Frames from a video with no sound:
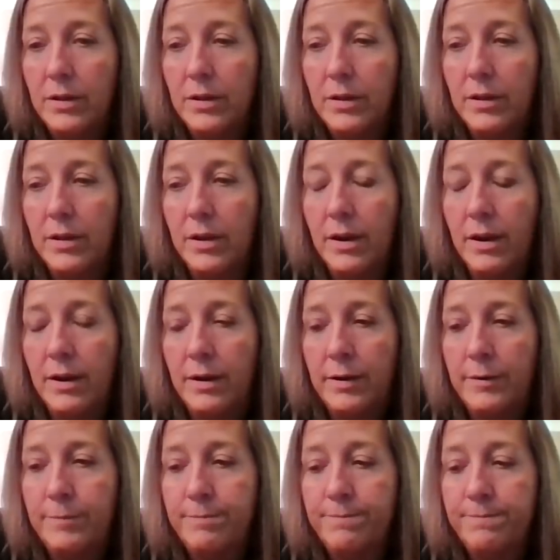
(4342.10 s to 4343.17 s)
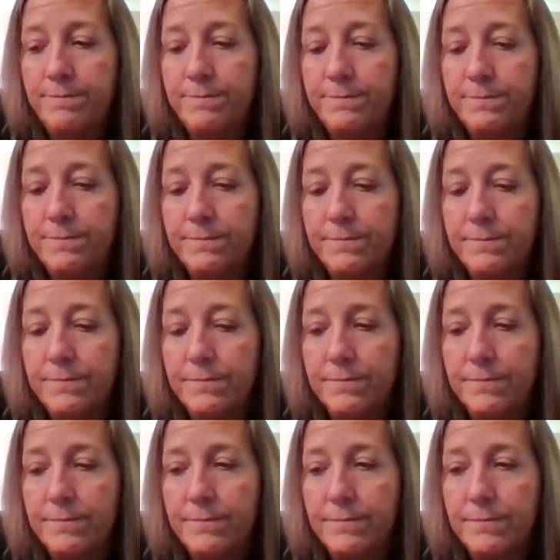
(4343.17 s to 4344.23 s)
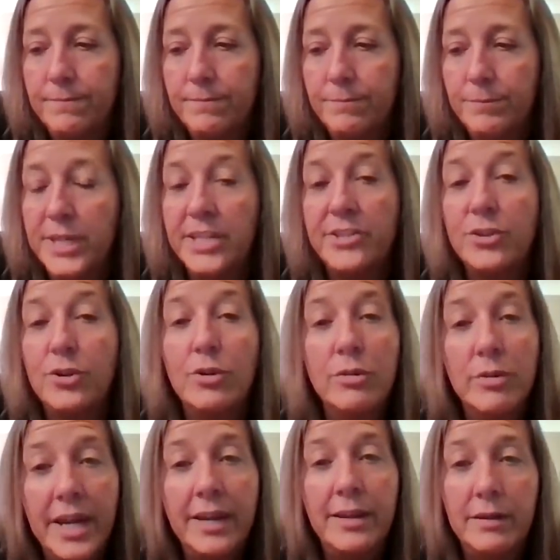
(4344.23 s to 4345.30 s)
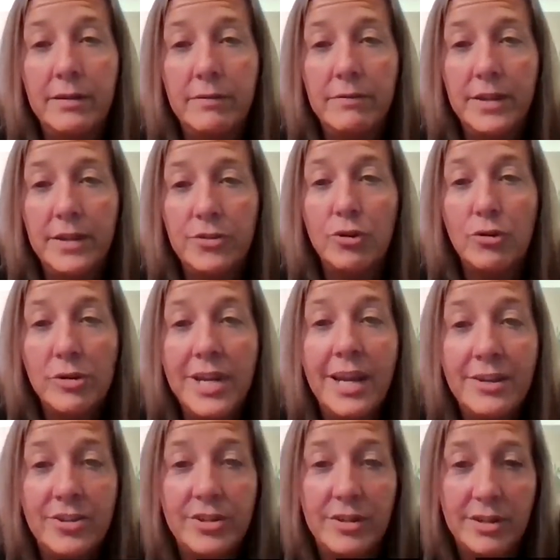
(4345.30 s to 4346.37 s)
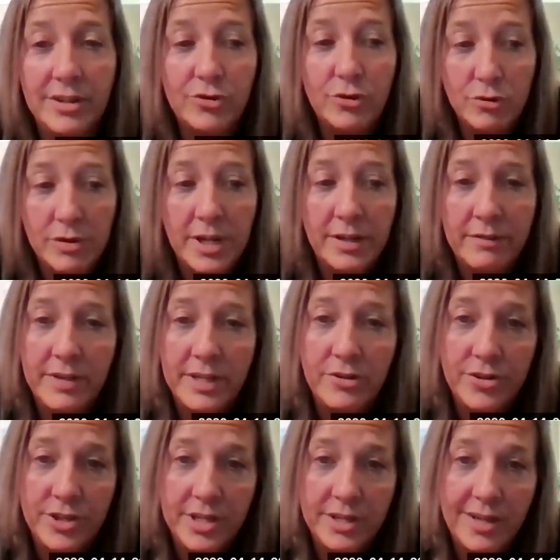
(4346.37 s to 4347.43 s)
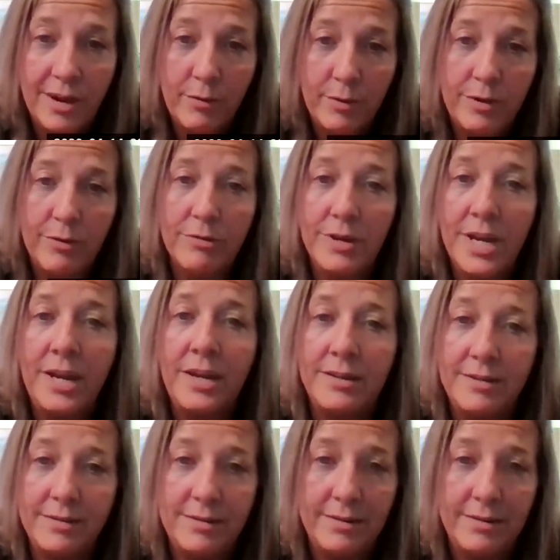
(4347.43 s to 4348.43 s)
Okay. Um, but it's creative, it's creation, it's creative energy, it's how we create.